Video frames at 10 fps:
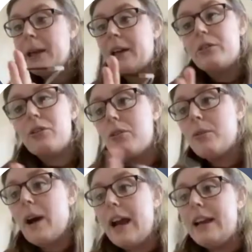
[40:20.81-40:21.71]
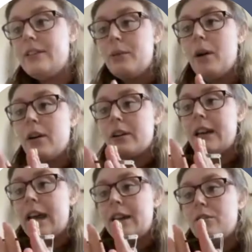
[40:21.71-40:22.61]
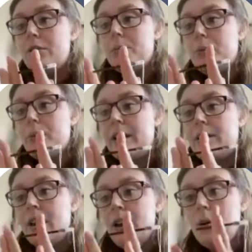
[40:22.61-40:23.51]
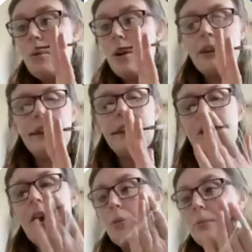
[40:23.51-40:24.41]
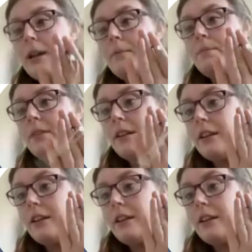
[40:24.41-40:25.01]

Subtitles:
because otherwise you are going to end up with one opening,